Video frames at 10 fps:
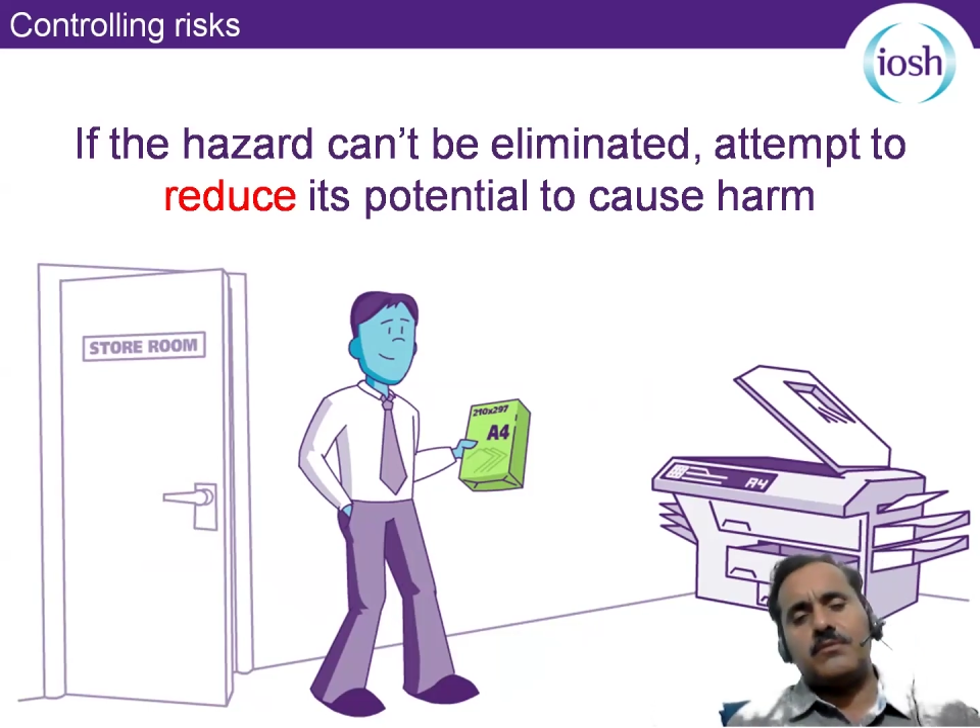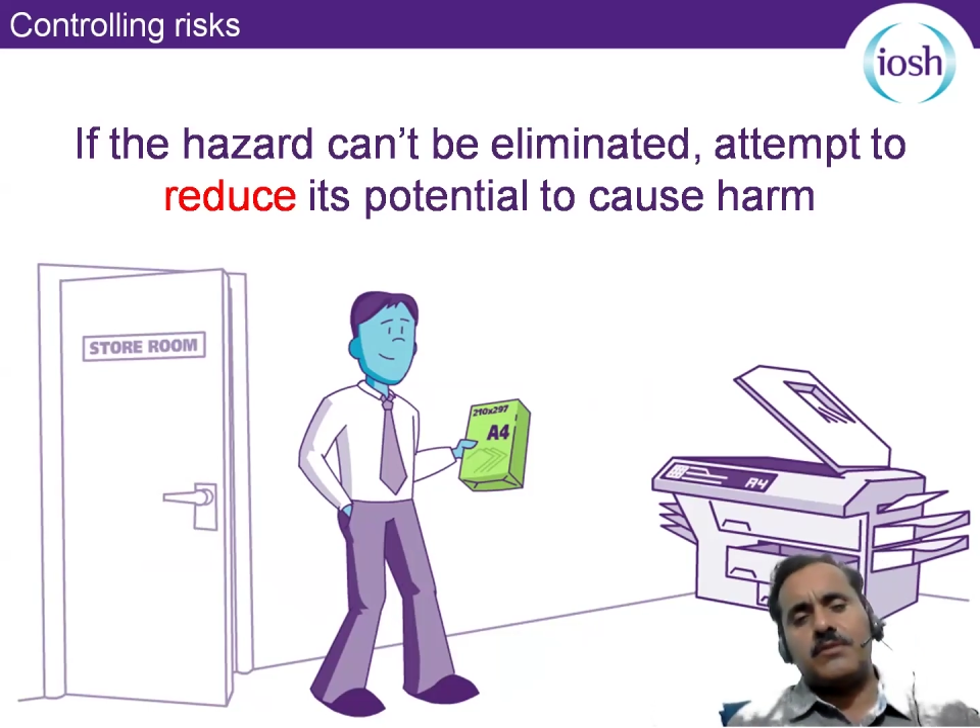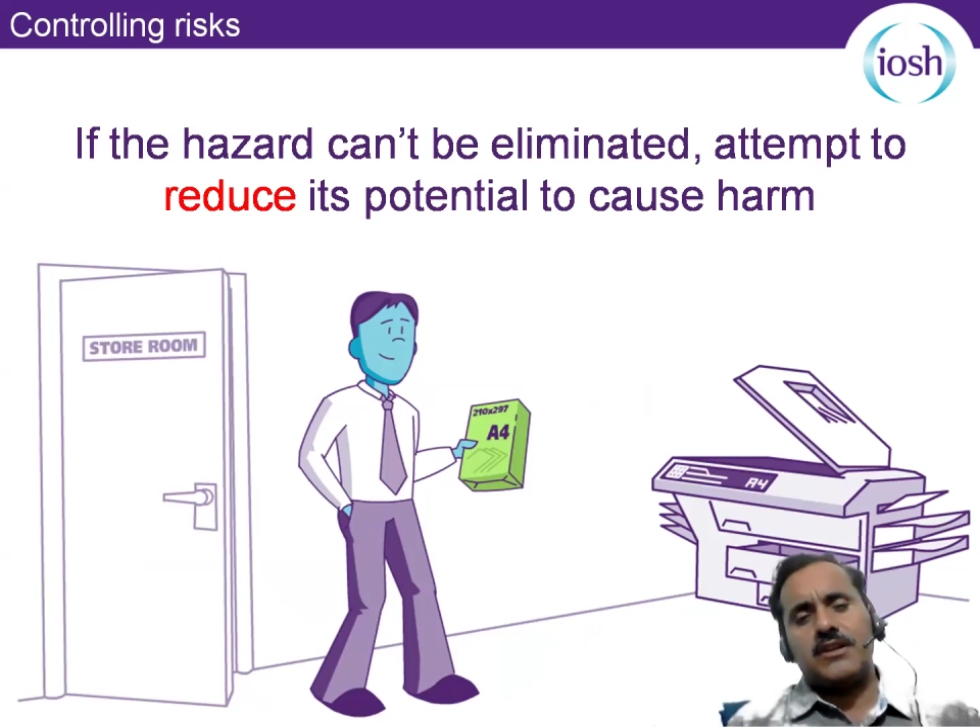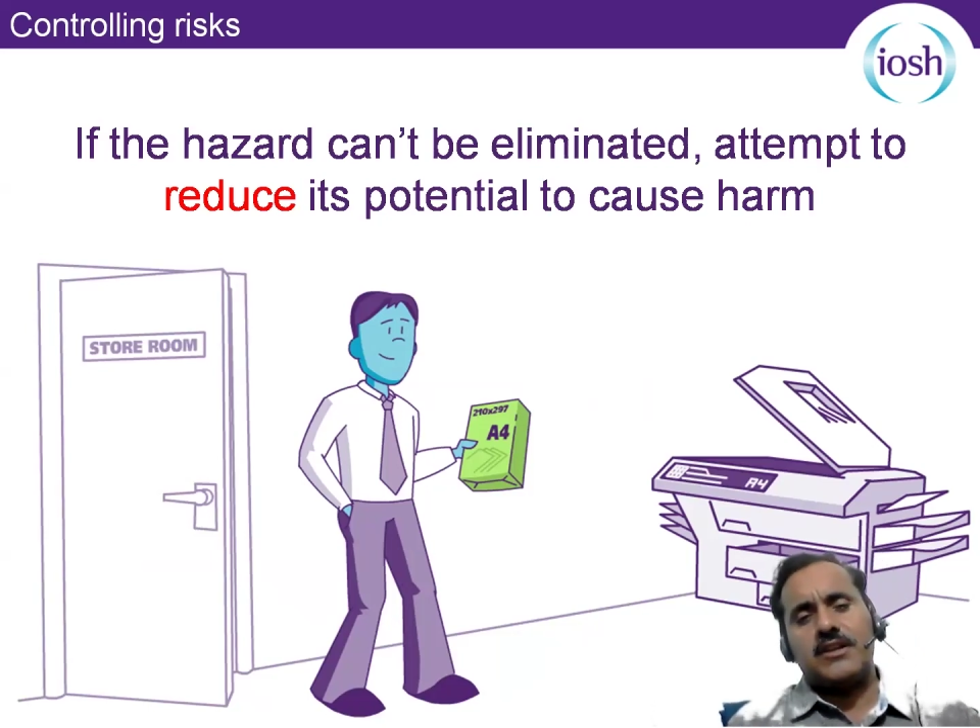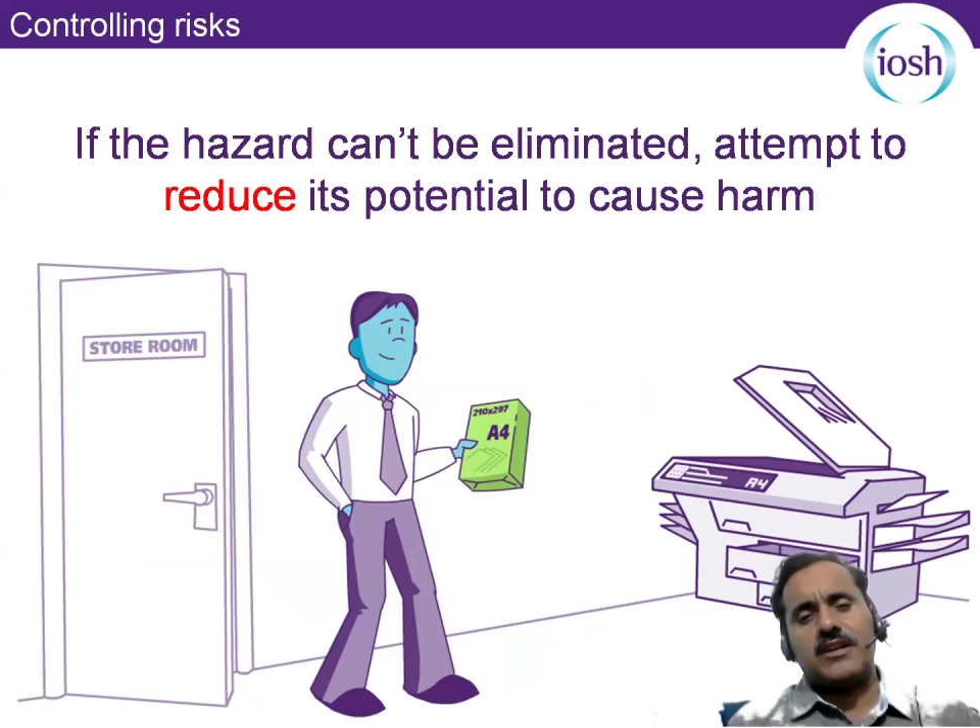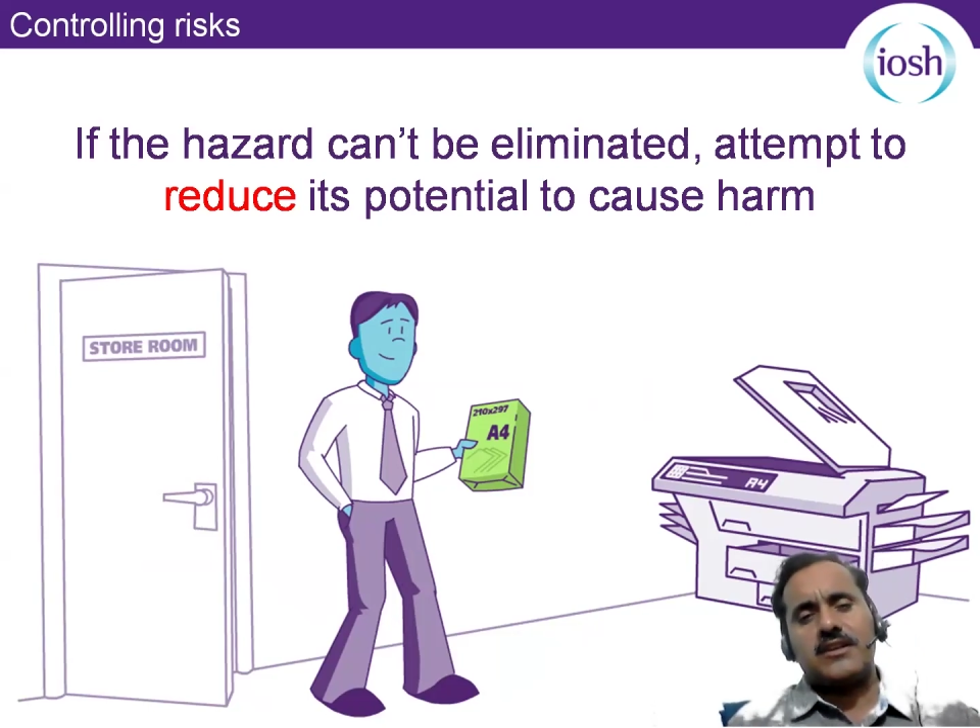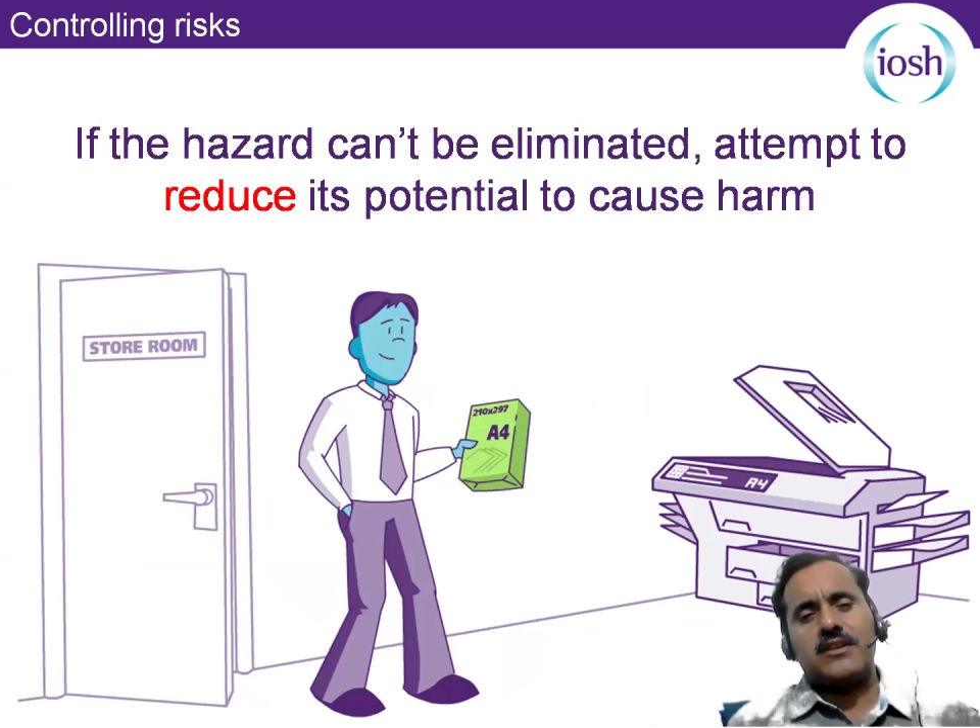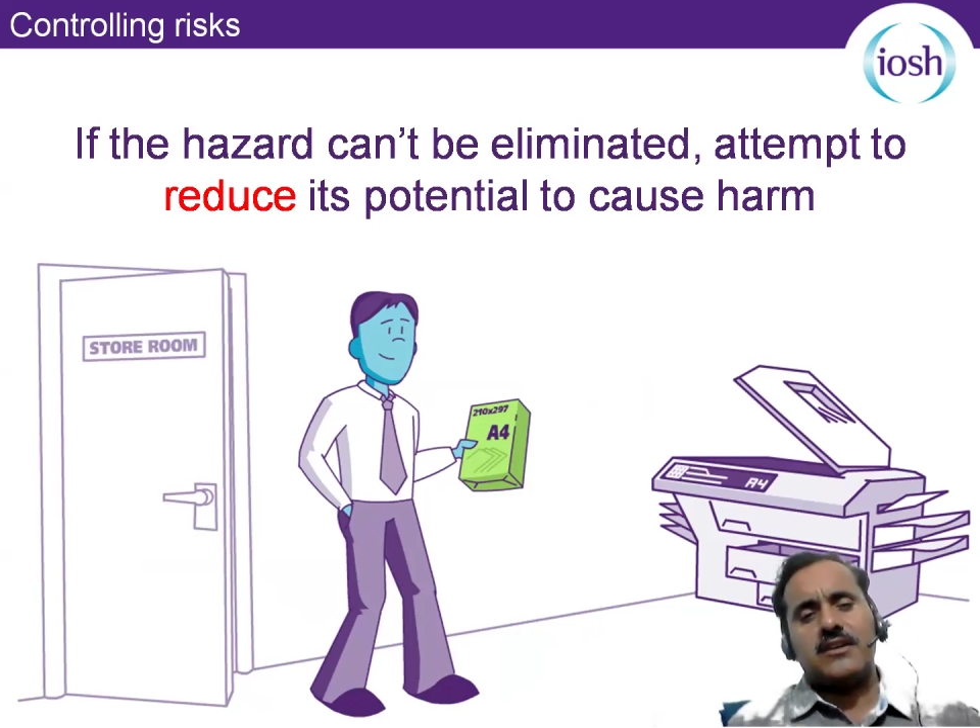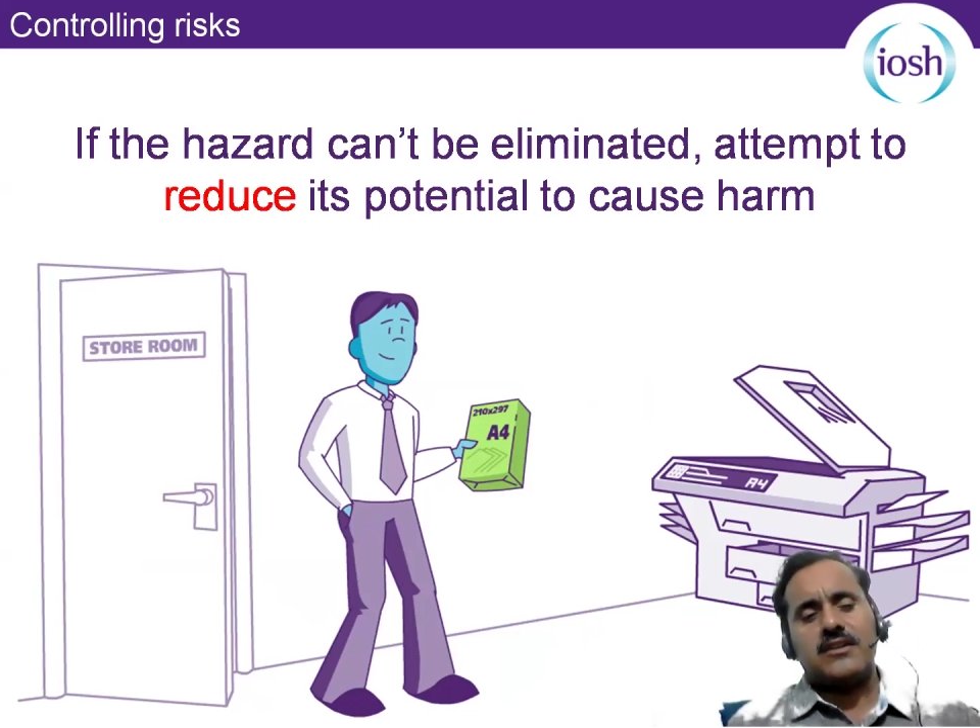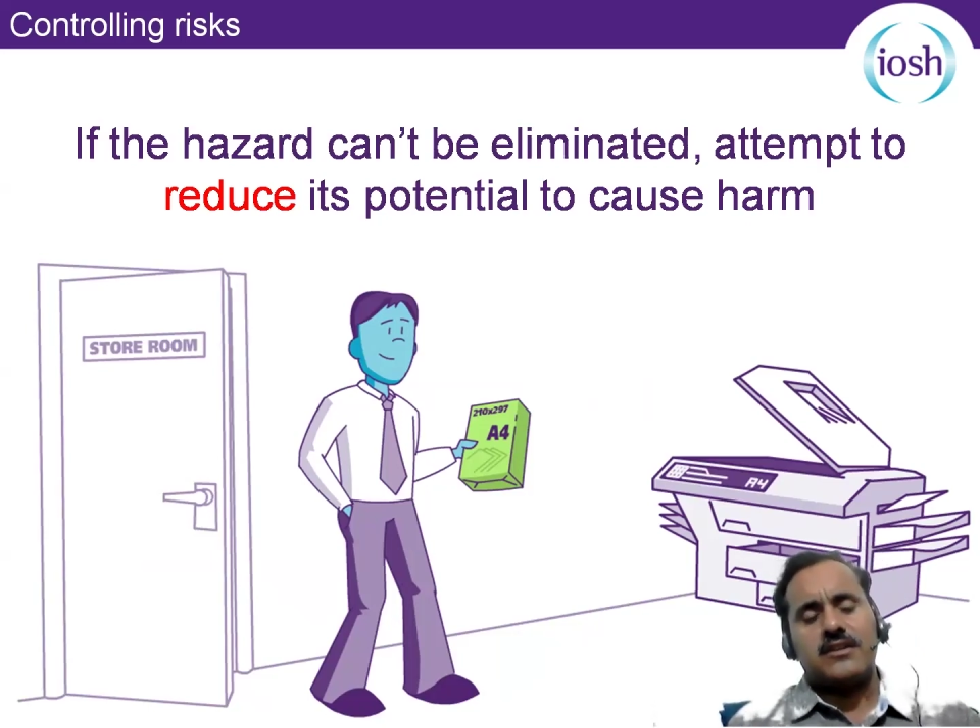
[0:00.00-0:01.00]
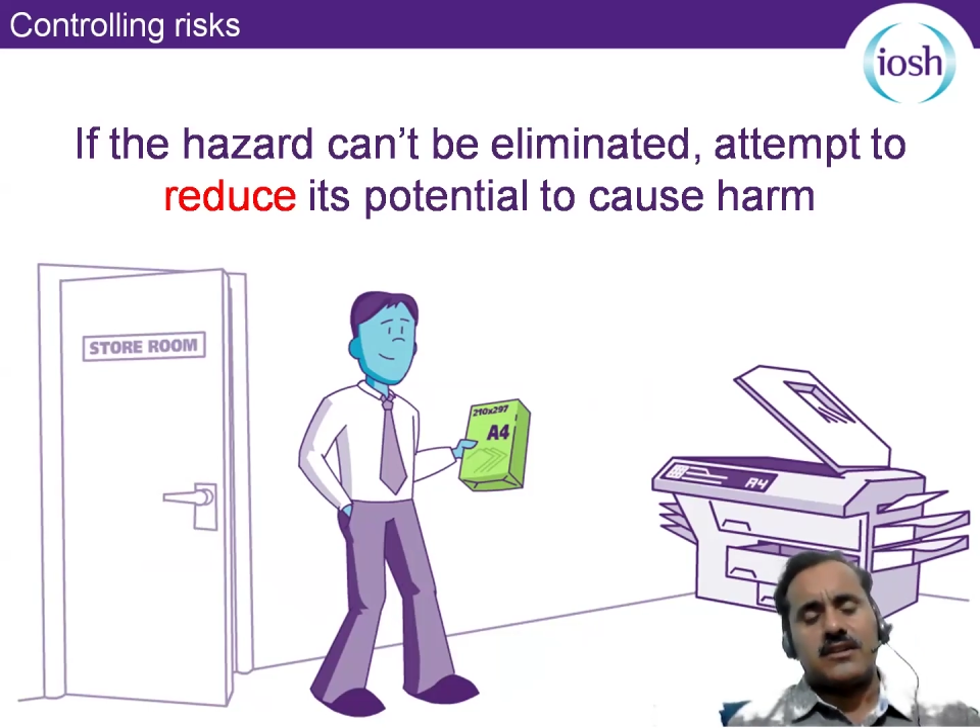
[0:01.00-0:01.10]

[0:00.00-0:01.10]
made that the